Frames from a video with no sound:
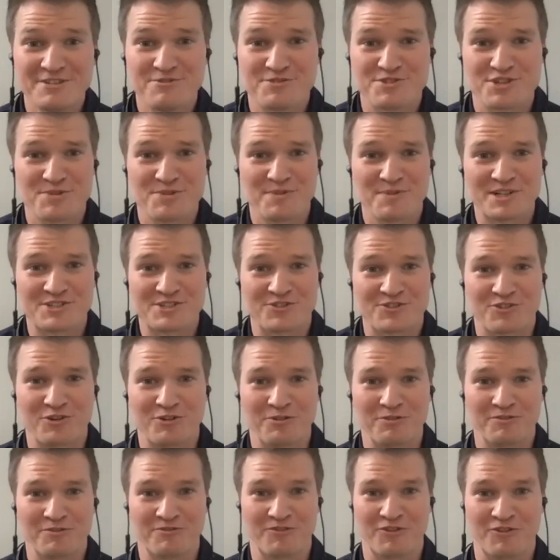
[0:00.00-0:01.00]
you so much
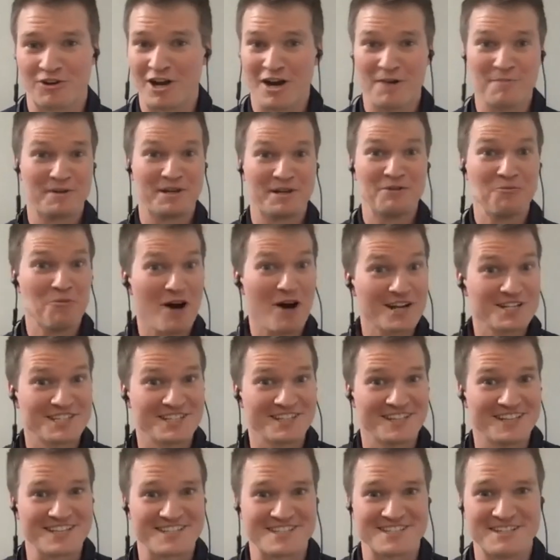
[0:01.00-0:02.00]
for for coming and
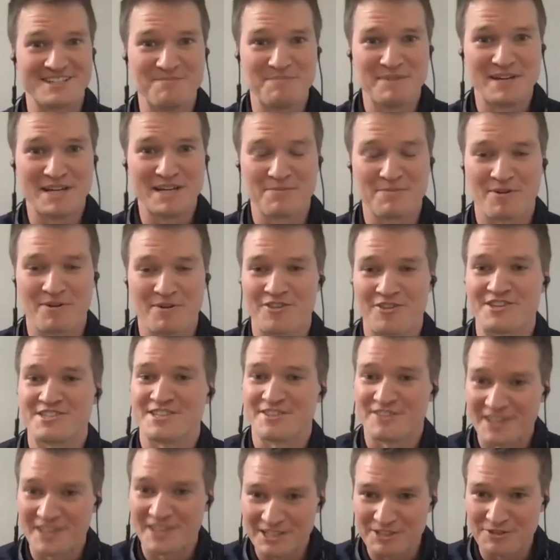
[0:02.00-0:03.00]
watching this and being a part of this,
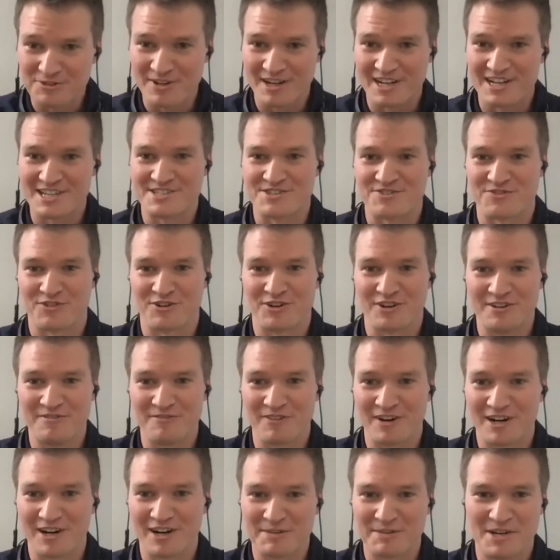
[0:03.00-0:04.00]
and thank you guys for
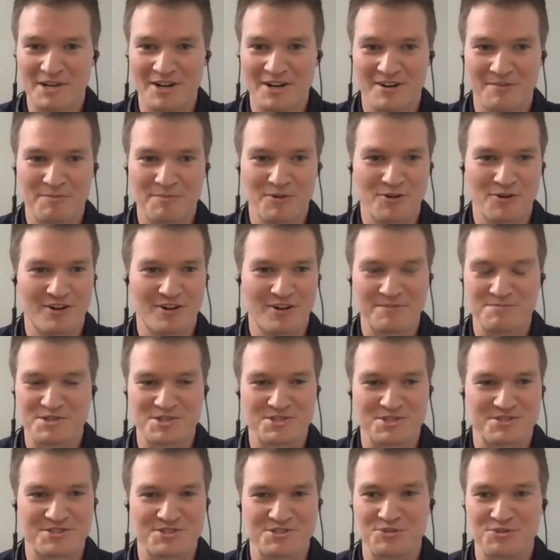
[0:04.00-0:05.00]
inviting me on board. I'm
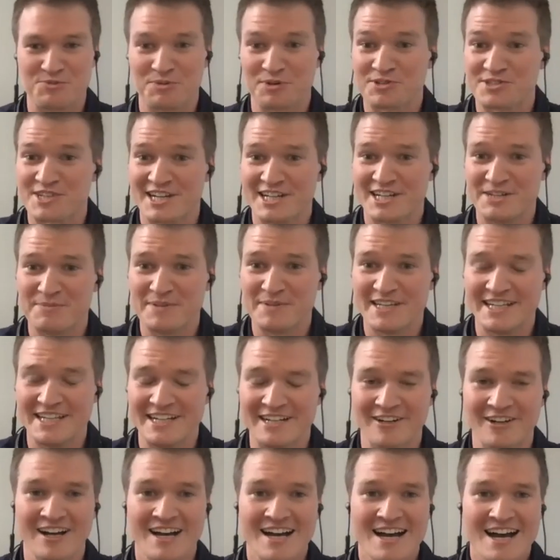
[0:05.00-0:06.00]
just super excited to be
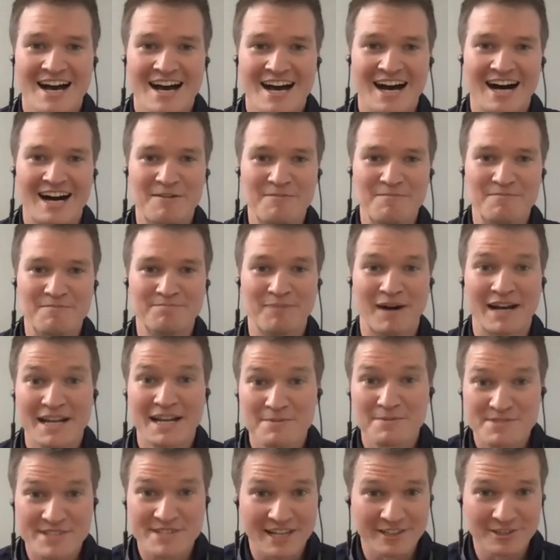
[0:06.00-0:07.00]
here. Um, my
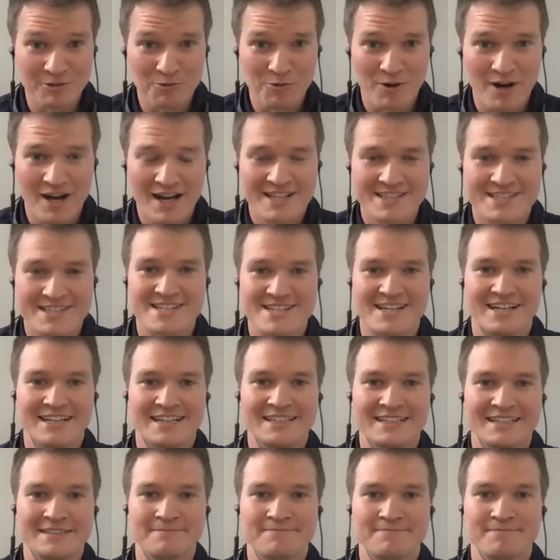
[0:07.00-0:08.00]
name's Taylor Watts.
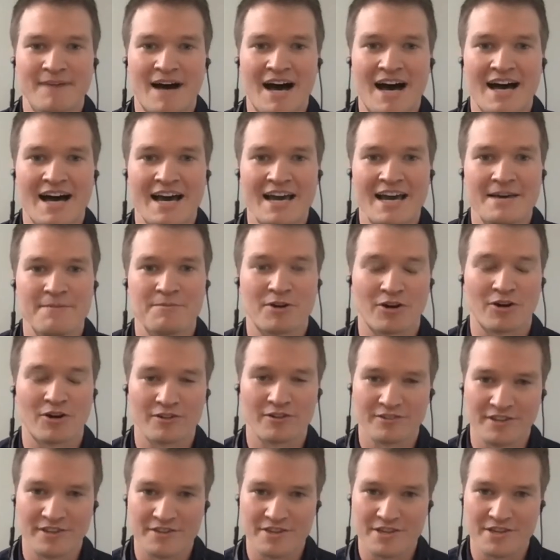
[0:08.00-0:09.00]
Um, I am
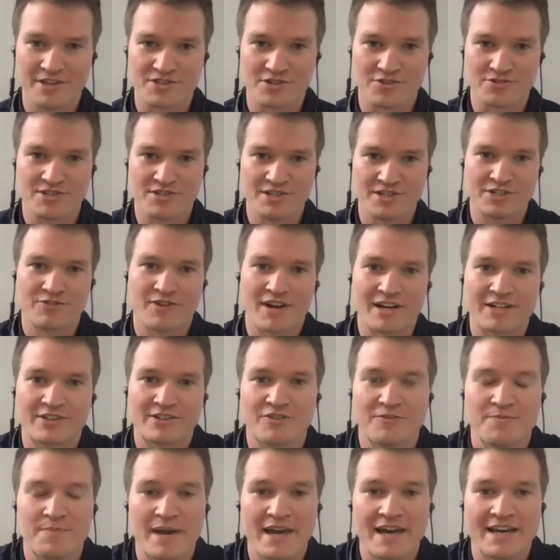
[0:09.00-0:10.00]
currently the associate director
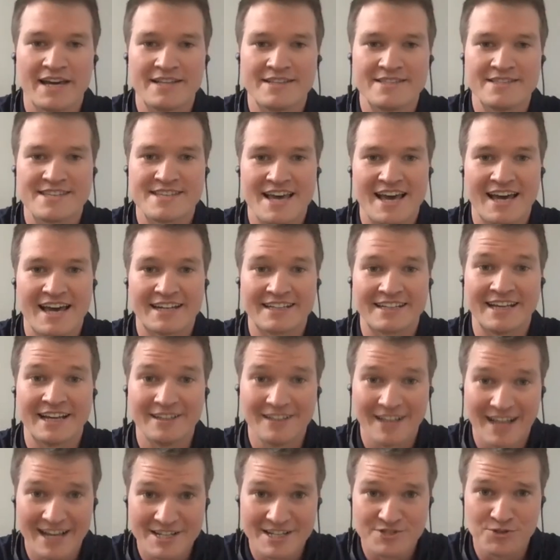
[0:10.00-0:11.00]
of bands at
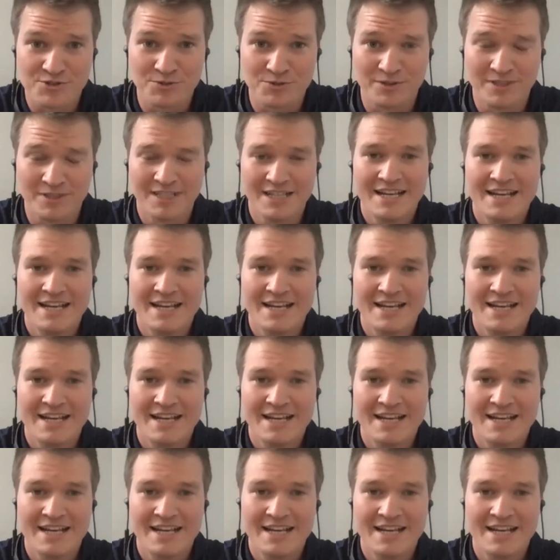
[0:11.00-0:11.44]
Kell High School